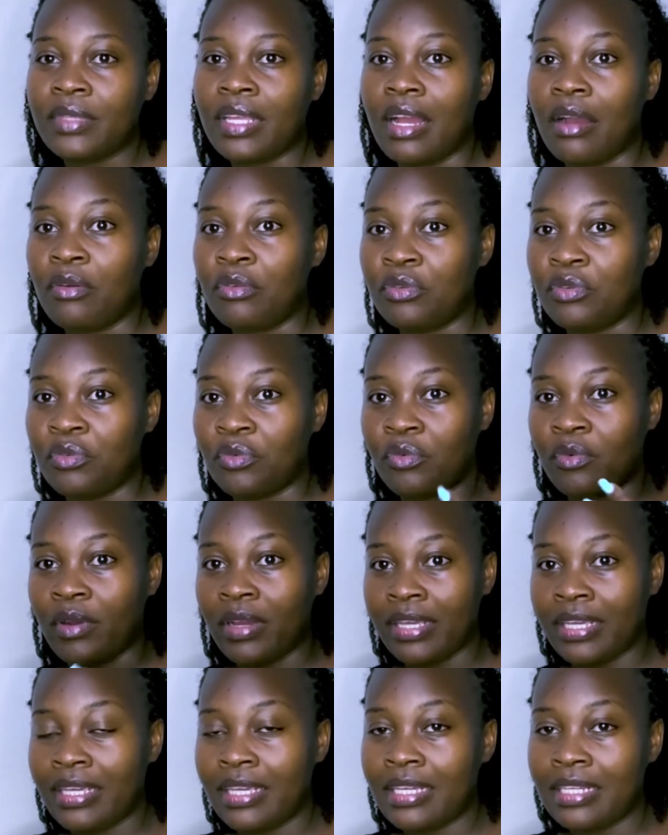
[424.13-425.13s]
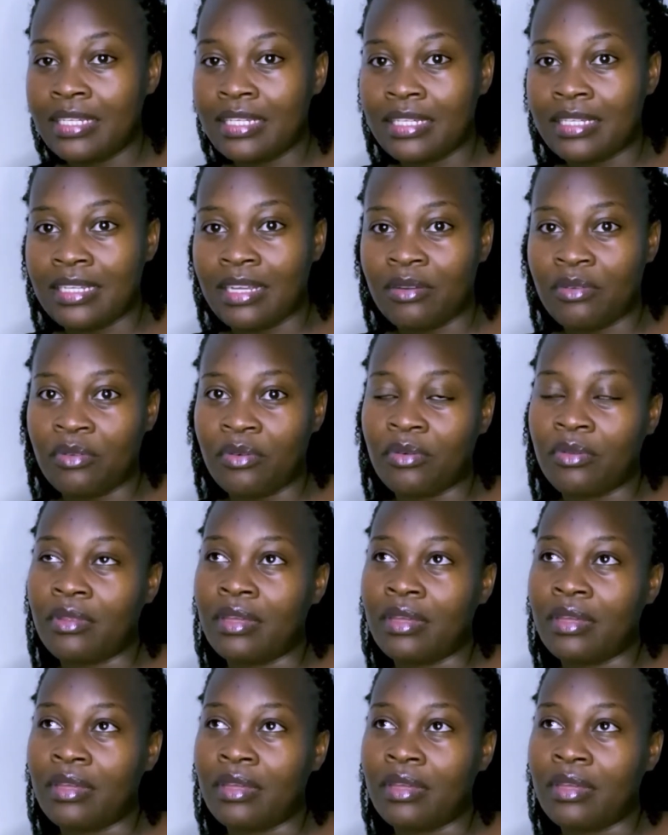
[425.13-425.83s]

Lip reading: how do I get it and all